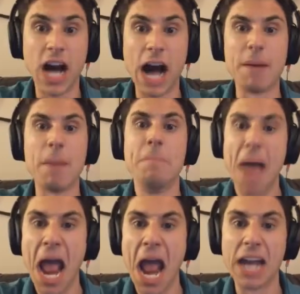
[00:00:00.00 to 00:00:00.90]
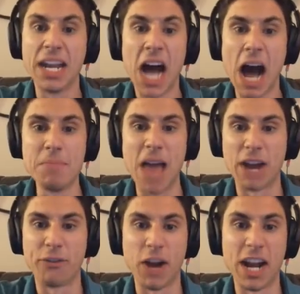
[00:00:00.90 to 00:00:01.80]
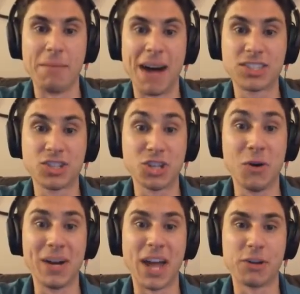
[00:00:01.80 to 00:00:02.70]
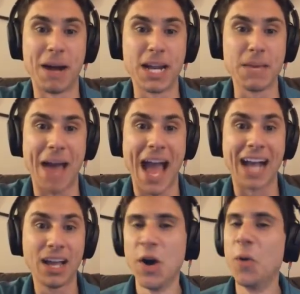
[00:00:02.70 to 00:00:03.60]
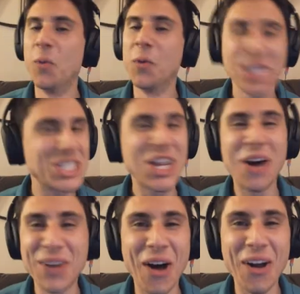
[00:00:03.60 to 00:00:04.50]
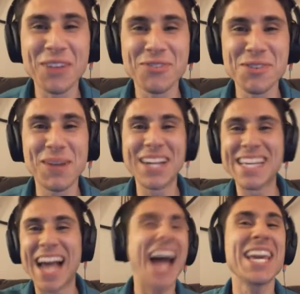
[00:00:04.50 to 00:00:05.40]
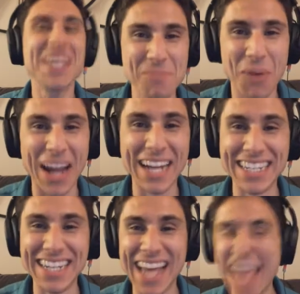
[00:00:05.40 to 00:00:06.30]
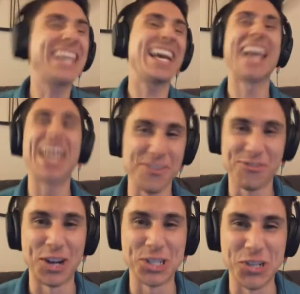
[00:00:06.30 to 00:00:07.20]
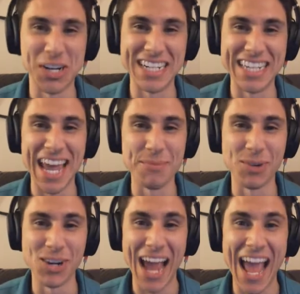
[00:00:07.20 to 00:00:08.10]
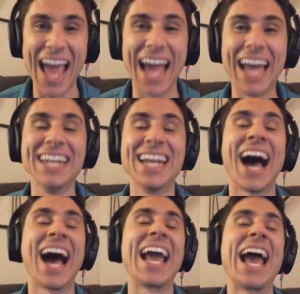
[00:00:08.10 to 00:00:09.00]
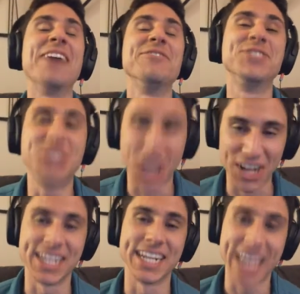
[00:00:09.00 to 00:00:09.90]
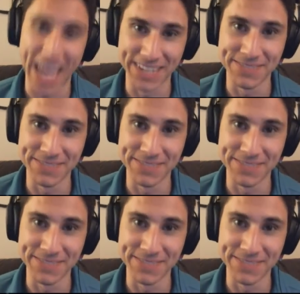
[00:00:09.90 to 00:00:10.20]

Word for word: I'm a man. I'm not afraid of monsters. Ooh, another money bag. What is going on, everybody? I am Brandon, aka The Frustrated Gamer, and I have done it again.